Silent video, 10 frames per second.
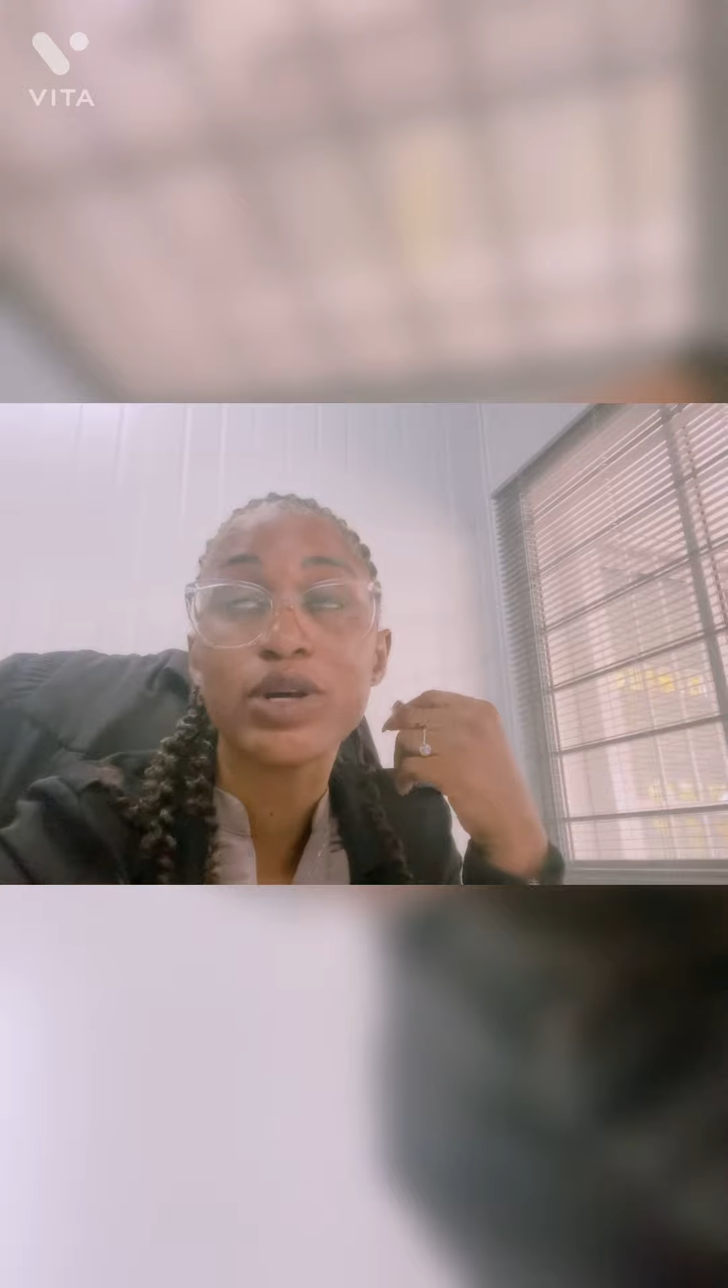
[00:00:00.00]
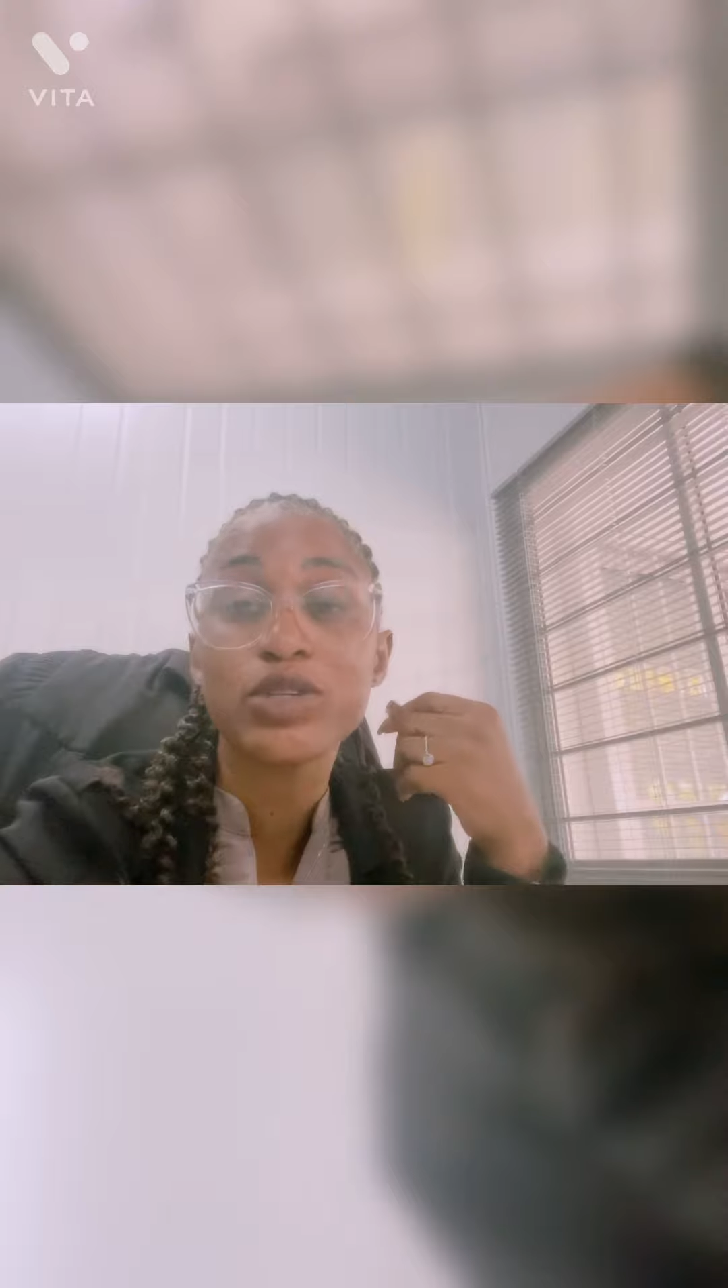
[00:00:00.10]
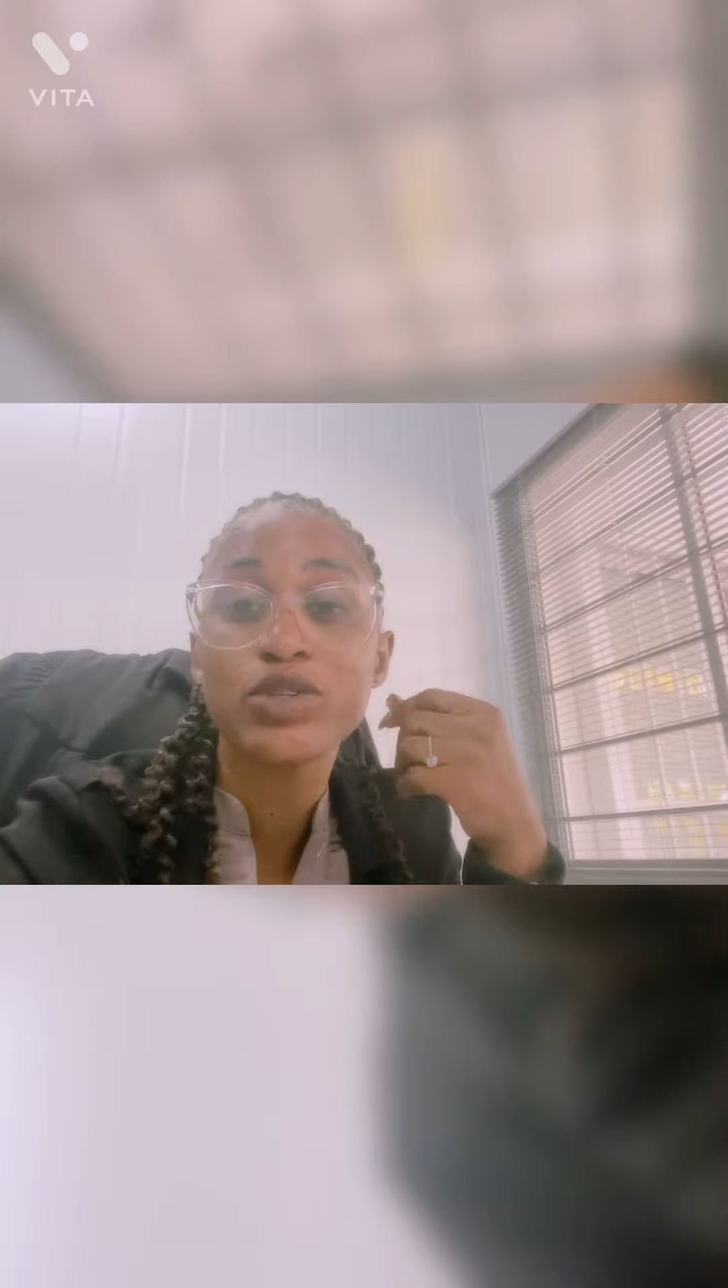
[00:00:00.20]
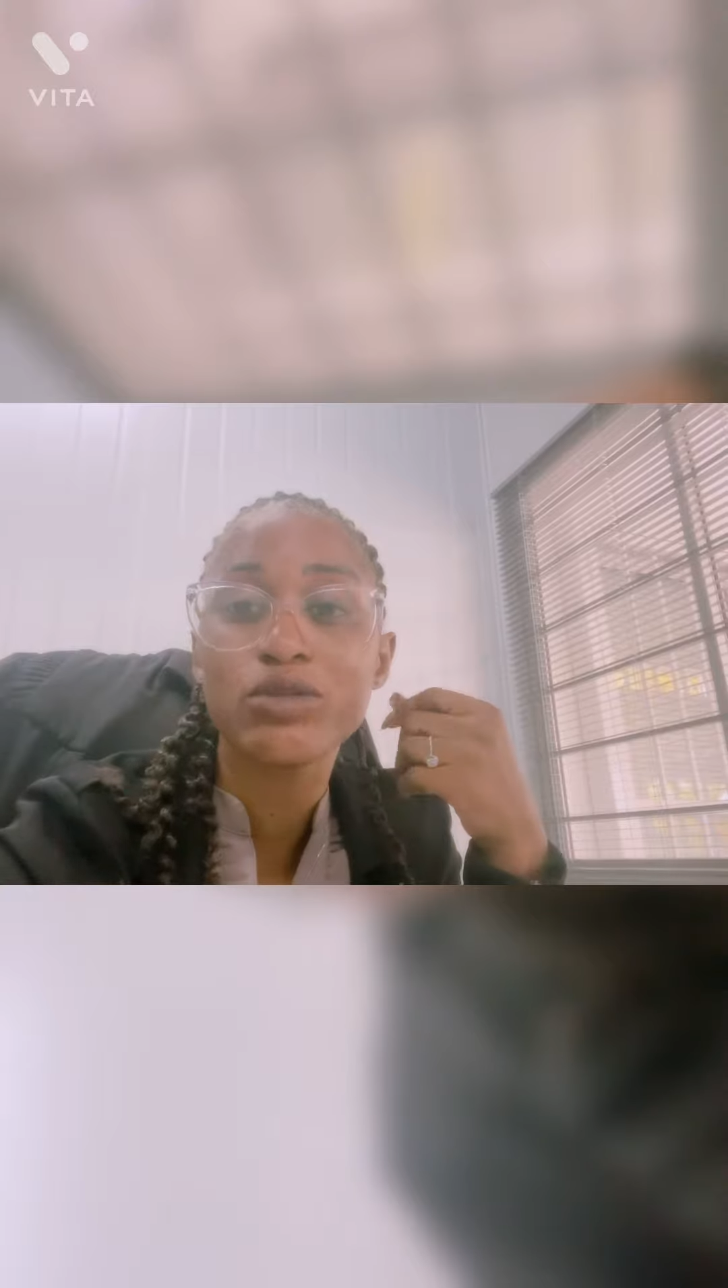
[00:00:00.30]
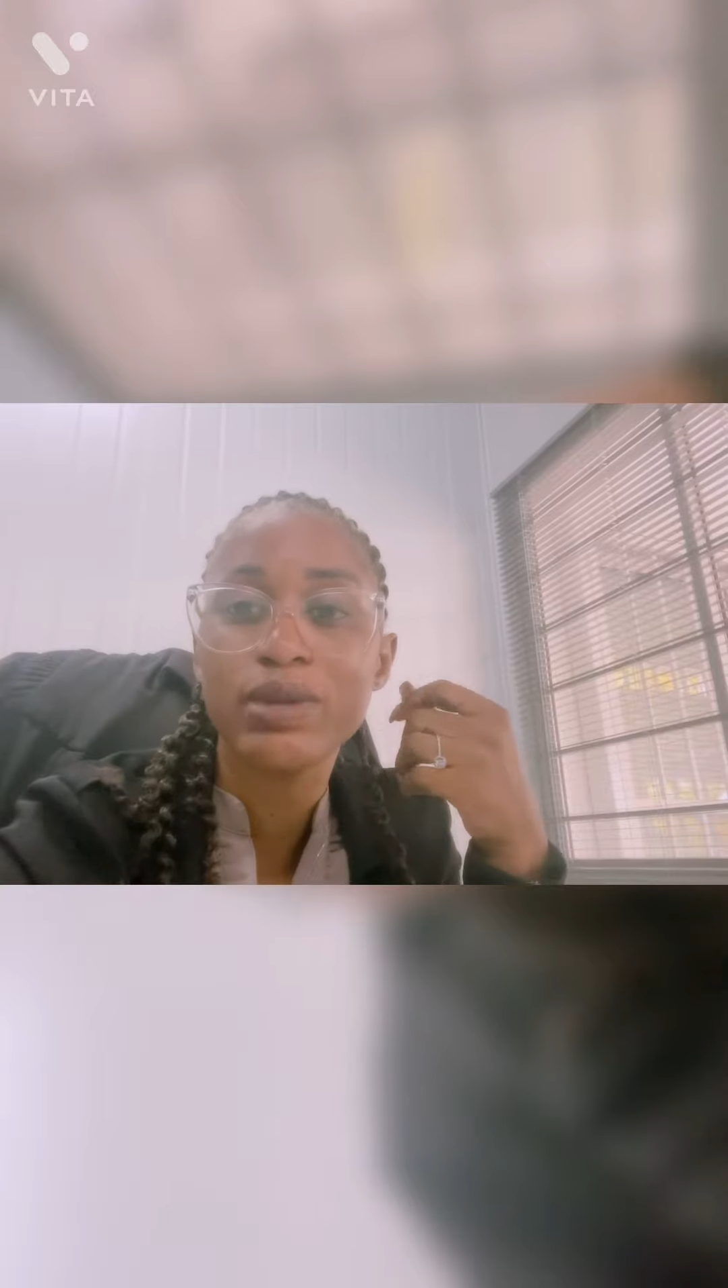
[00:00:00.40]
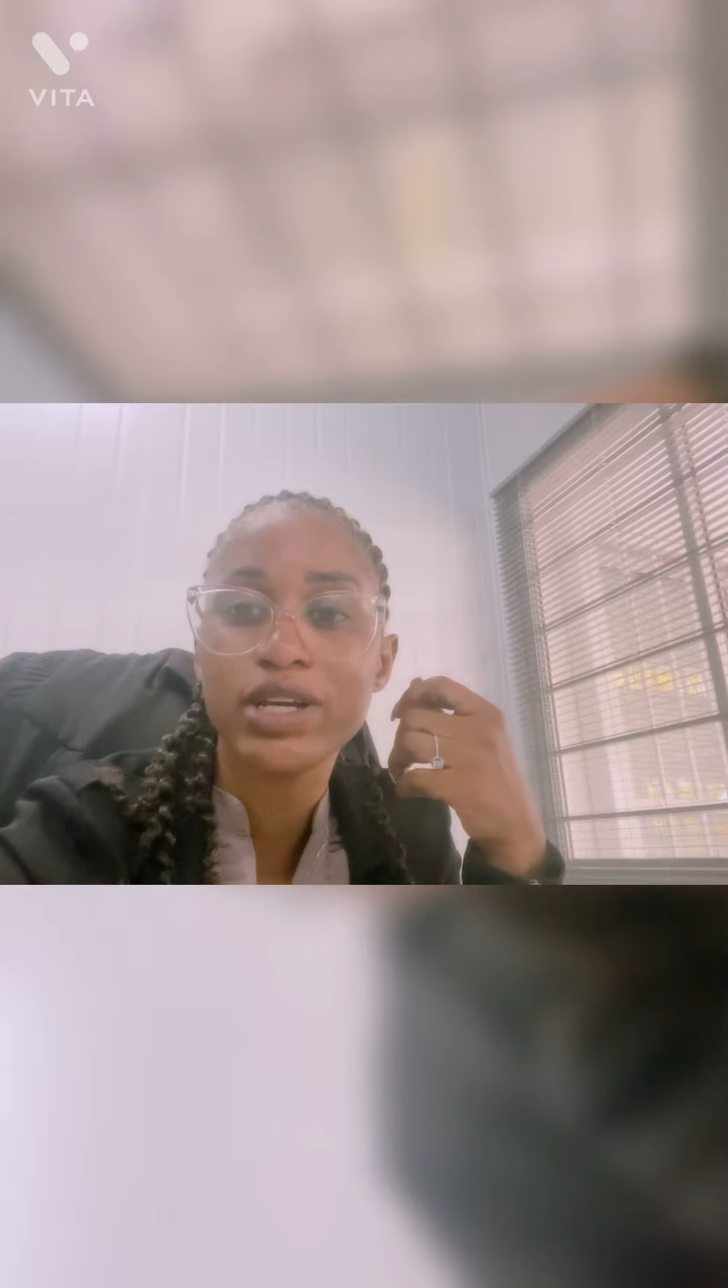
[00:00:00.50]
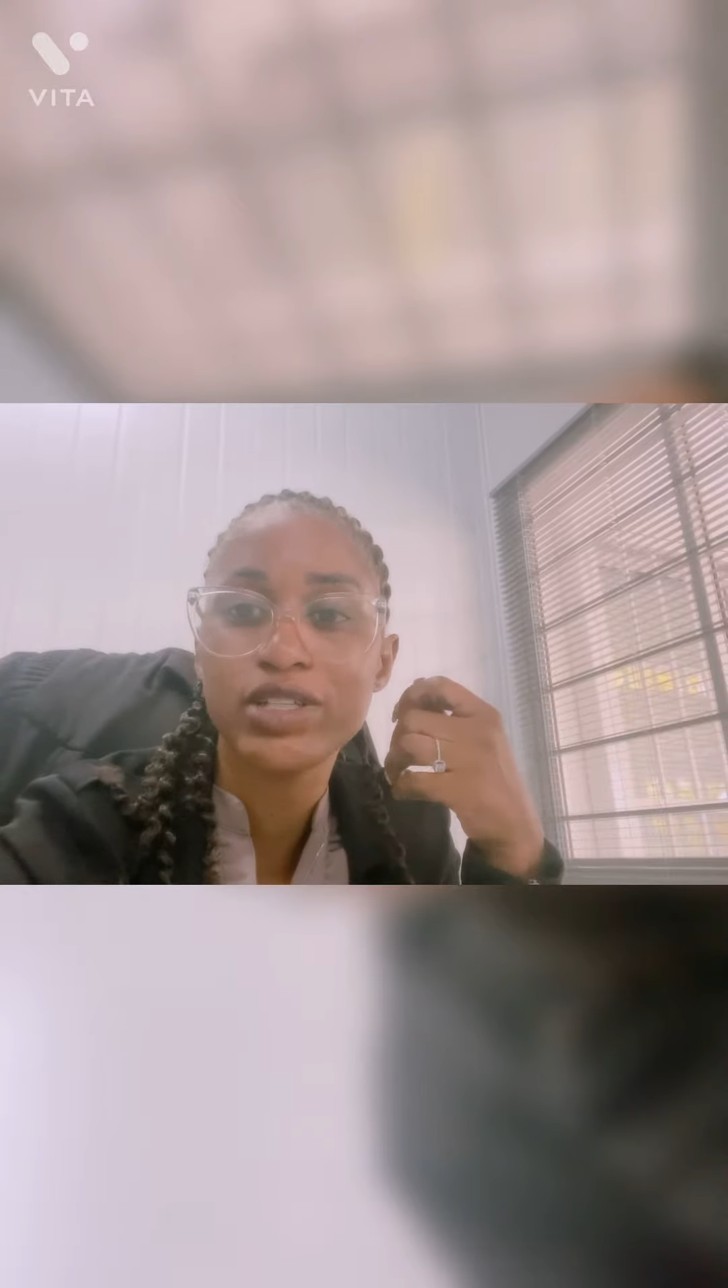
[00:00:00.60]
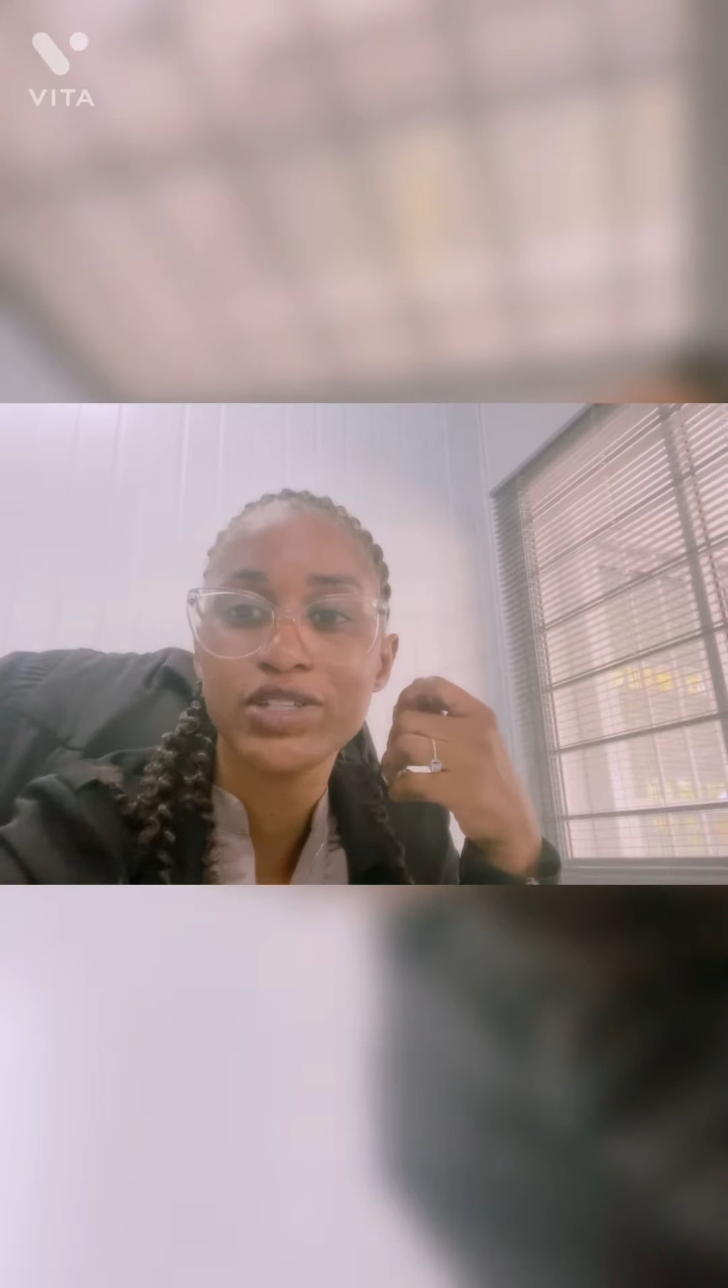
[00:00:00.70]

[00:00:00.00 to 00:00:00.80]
want to remind